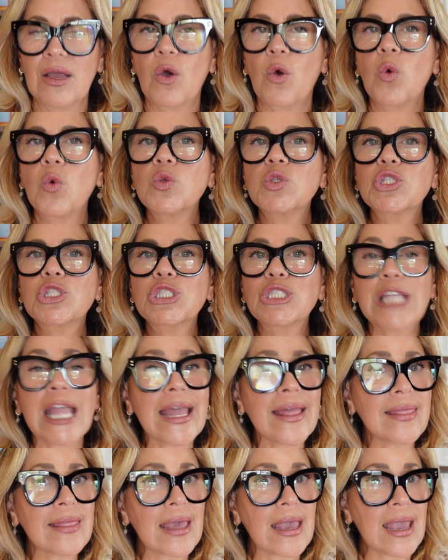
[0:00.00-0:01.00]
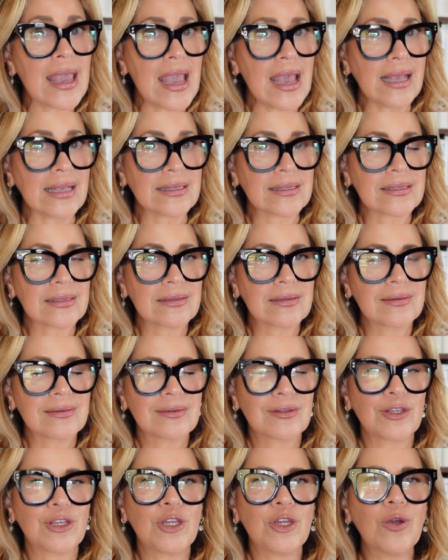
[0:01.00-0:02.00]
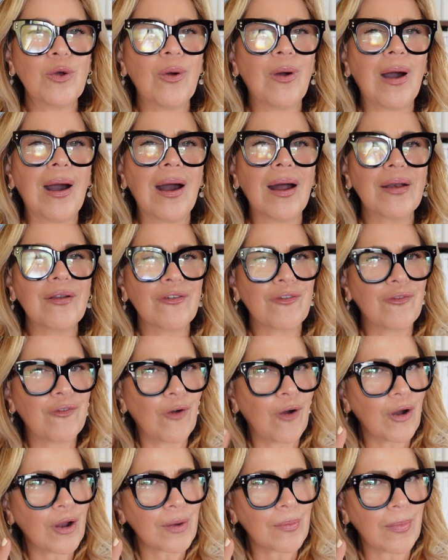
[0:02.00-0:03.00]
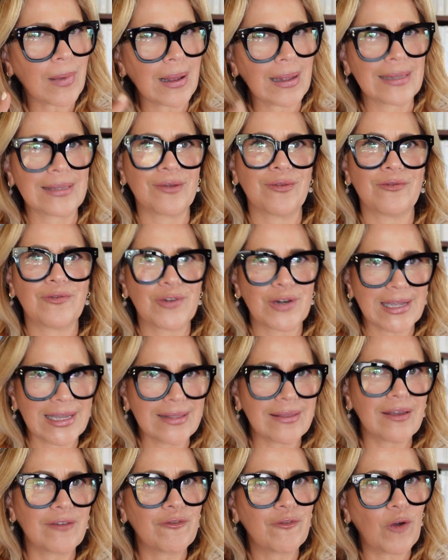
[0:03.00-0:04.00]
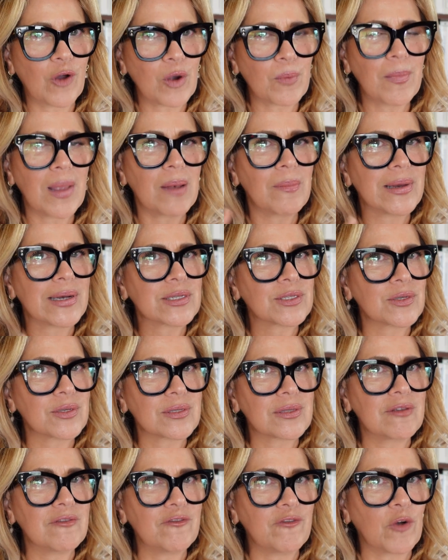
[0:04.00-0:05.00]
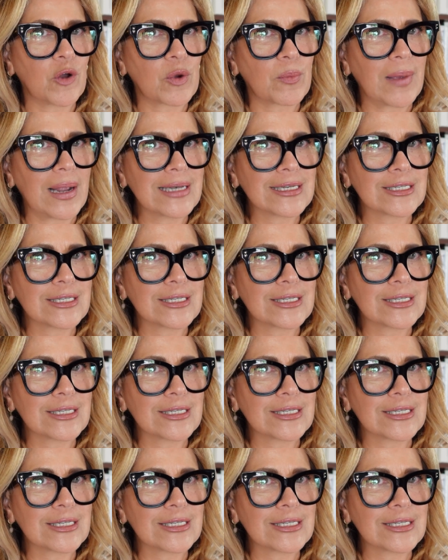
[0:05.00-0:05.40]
Usted es, you are formal. Don't forget the formal versus informal